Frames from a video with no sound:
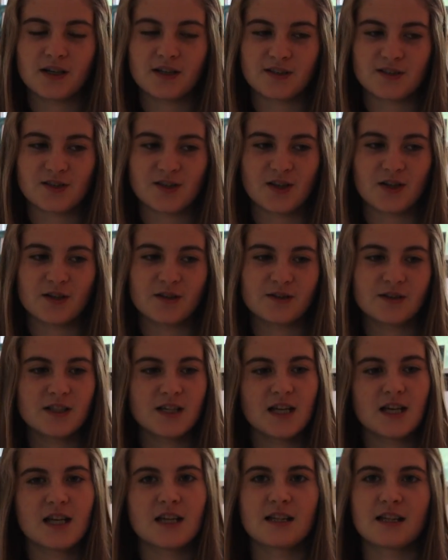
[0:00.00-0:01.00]
And so
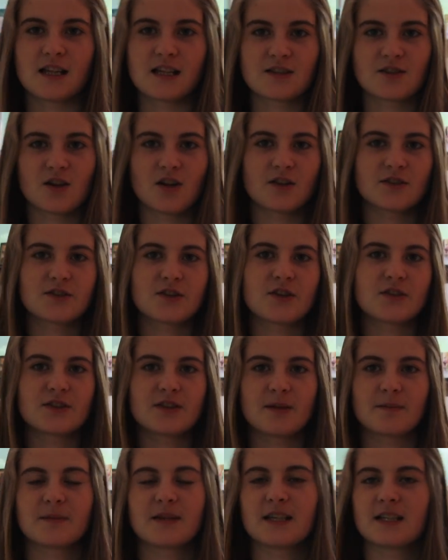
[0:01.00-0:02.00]
that's also
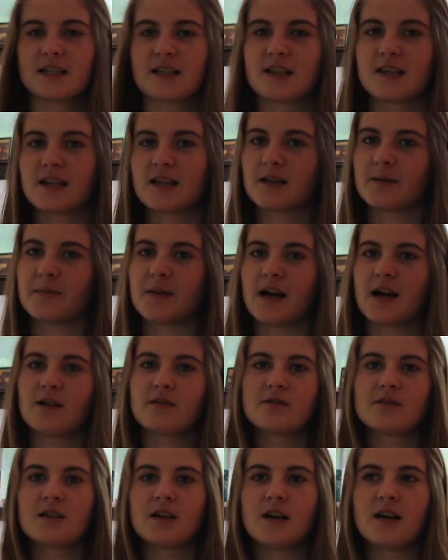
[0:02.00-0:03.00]
something to think
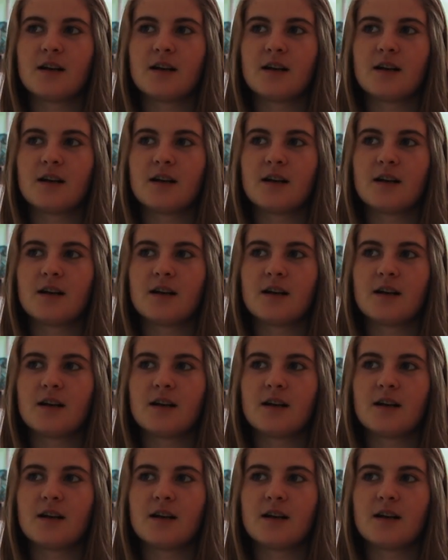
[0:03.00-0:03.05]
about.